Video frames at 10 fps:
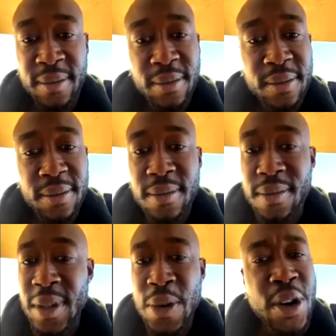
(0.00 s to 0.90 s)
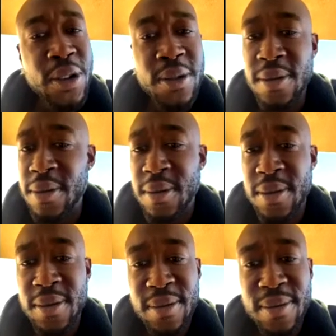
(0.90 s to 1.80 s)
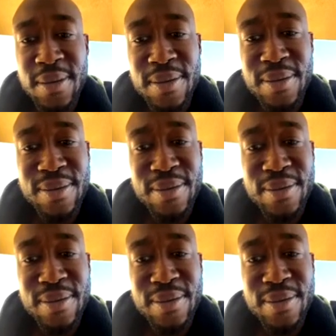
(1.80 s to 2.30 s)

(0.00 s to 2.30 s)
Y'all do something or die.